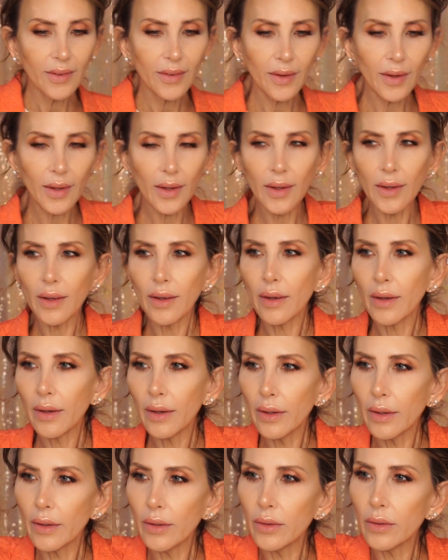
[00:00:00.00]

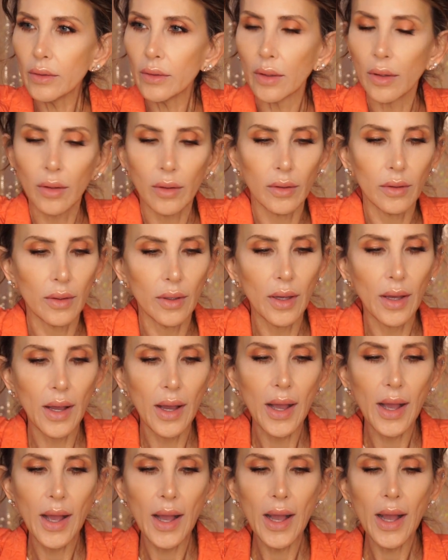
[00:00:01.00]
Now,
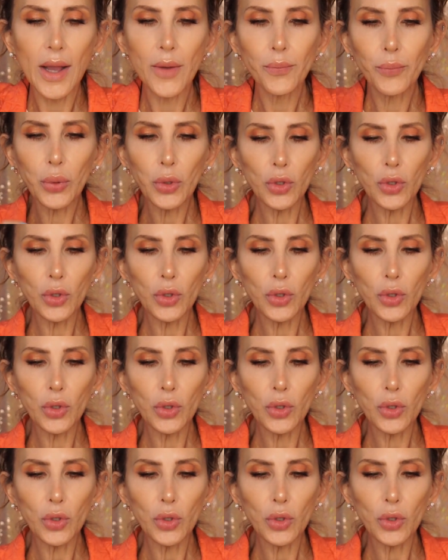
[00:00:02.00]
I